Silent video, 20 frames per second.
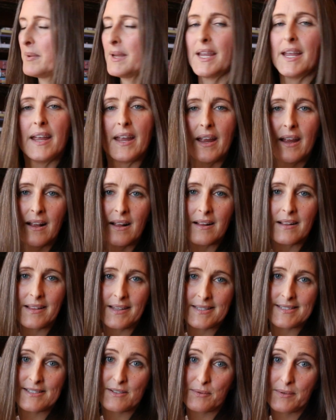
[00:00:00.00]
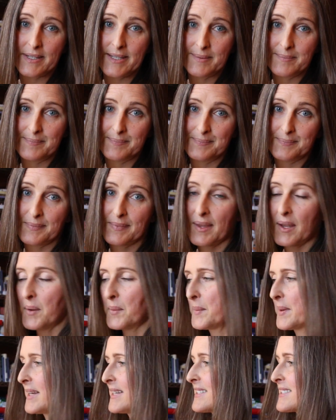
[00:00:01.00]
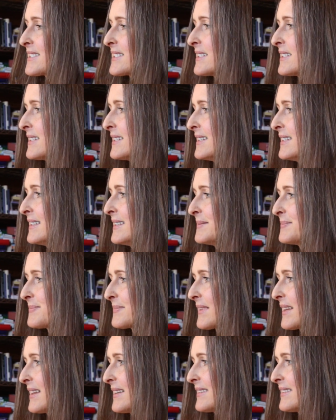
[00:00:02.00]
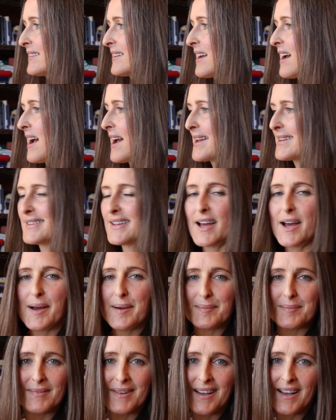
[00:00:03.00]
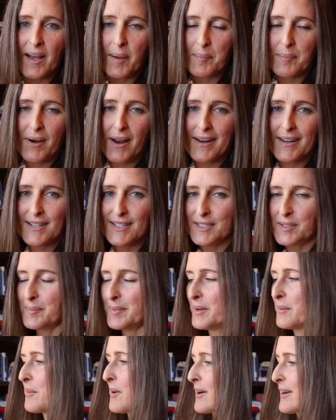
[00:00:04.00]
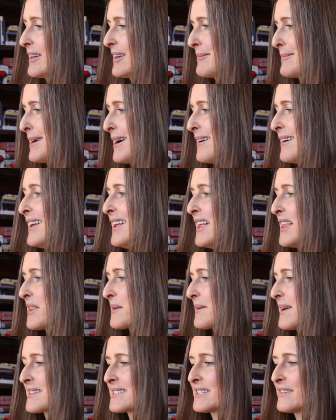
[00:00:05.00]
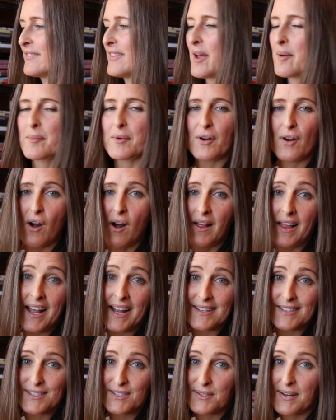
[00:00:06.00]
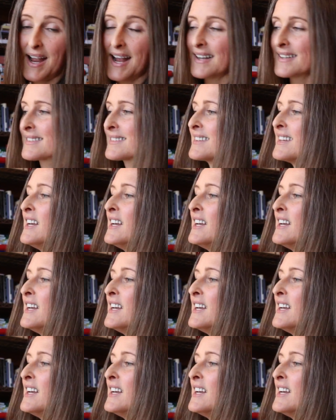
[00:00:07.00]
being glycerin, which is not um, a product to be worried about. The rest of them are all extracts.